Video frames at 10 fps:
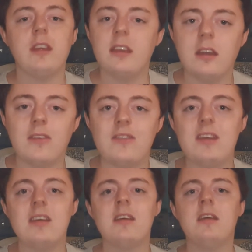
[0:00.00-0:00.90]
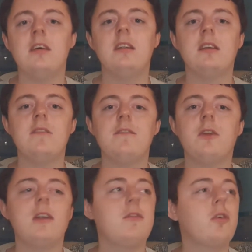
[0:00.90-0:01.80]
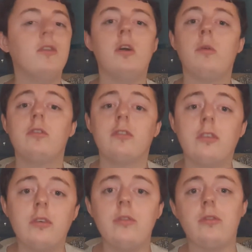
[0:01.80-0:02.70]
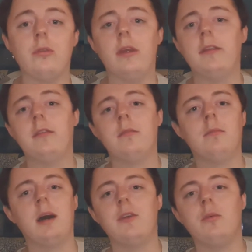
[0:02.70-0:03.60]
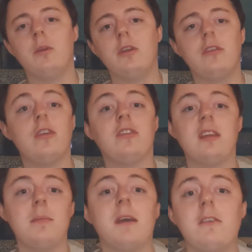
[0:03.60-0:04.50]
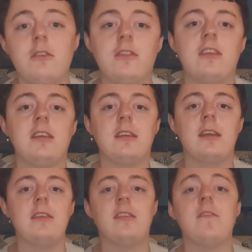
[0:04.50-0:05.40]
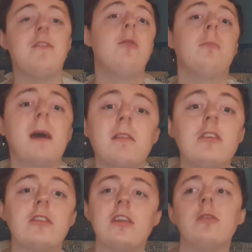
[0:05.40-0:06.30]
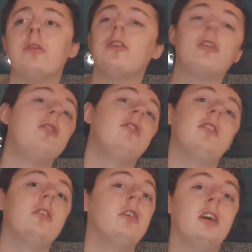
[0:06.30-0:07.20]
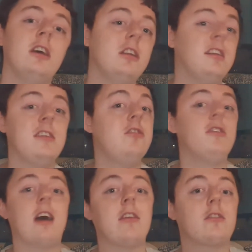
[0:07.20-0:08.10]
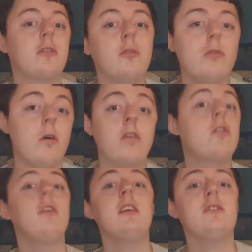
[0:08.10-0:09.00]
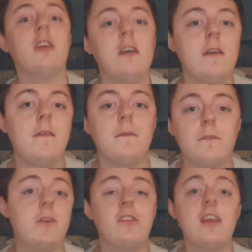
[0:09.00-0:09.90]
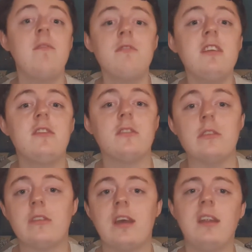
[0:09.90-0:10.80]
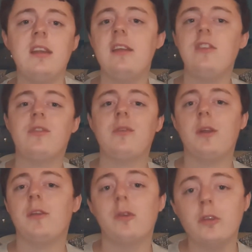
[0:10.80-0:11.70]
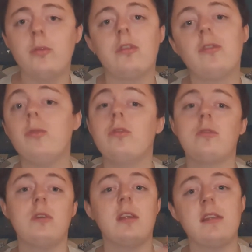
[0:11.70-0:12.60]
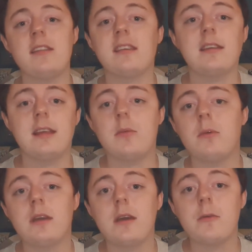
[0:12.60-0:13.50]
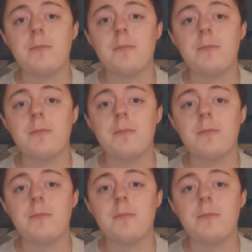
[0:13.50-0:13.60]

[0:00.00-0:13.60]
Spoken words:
enough yet. They feel like they've got no one to turn to. They might not want to turn to their parents in case they feel embarrassed. They don't want to turn to teachers at school or college for the same reasons. And then they just feel like they've got no one to talk to, and then they take that way out.